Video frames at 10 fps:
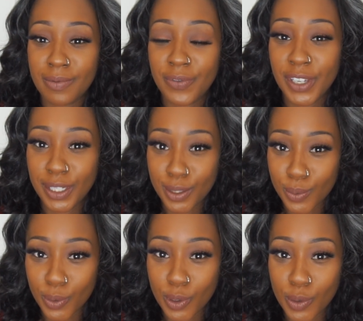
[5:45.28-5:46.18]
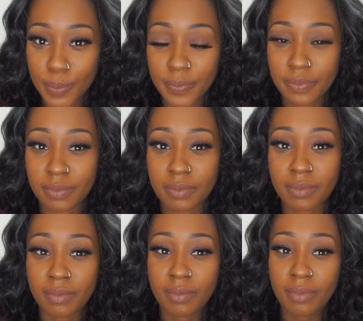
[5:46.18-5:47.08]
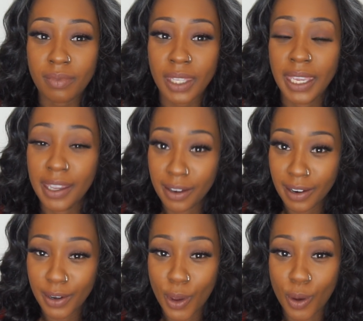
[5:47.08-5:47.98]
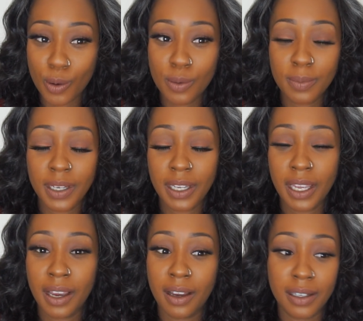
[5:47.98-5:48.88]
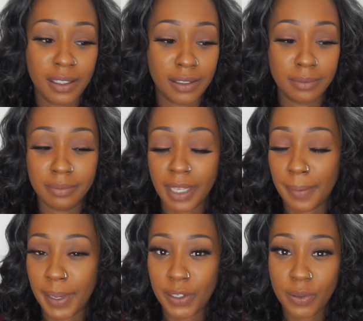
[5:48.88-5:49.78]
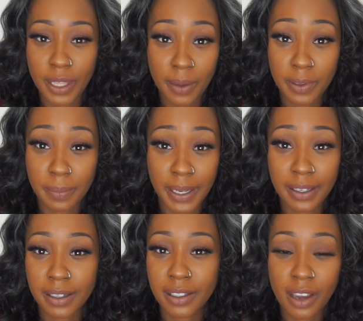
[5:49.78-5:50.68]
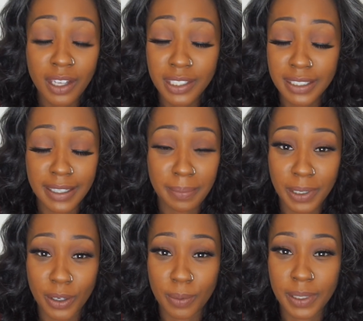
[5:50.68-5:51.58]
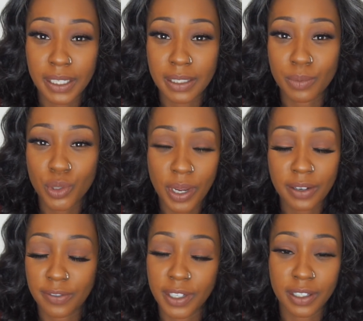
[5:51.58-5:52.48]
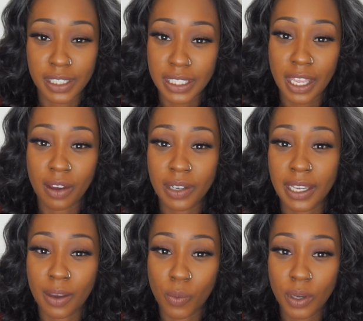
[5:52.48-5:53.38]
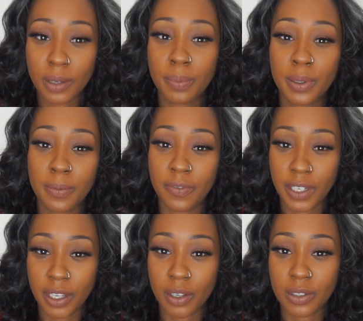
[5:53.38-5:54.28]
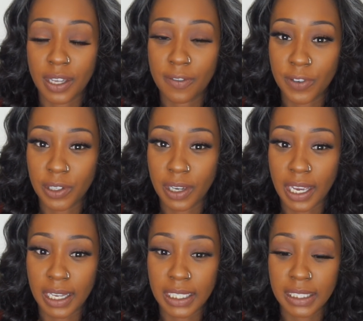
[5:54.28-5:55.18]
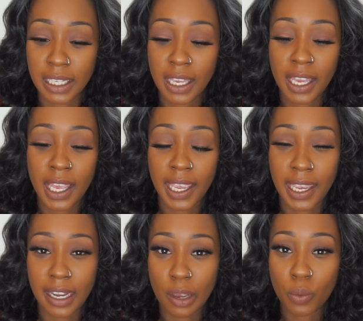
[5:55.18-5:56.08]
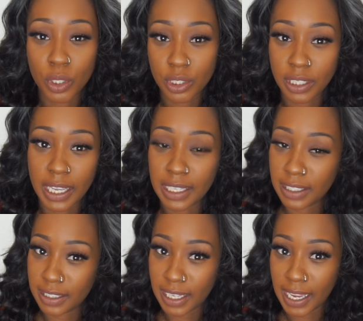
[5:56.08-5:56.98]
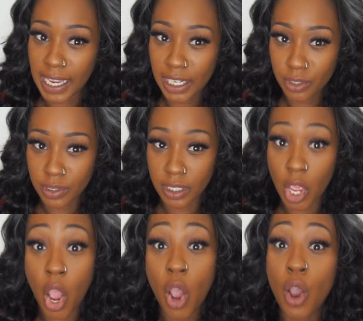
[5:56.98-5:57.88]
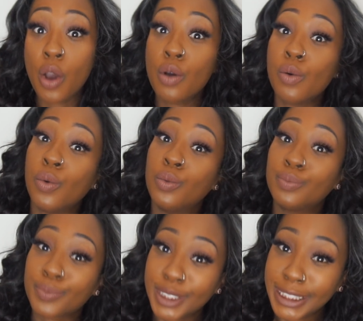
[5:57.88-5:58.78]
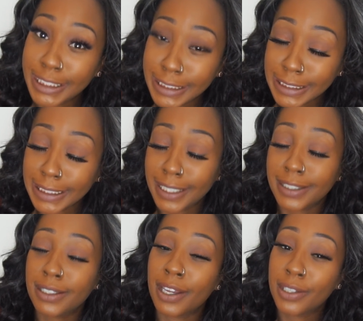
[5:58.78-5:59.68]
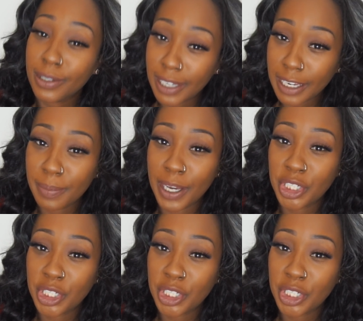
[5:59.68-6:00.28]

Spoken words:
fitness room here at home. I may do that with Micah. Y'all just let me know, because I'm trying to figure this out. Like, I want to put videos out for you guys, and I want you guys to stay interested. Oh, y'all do like my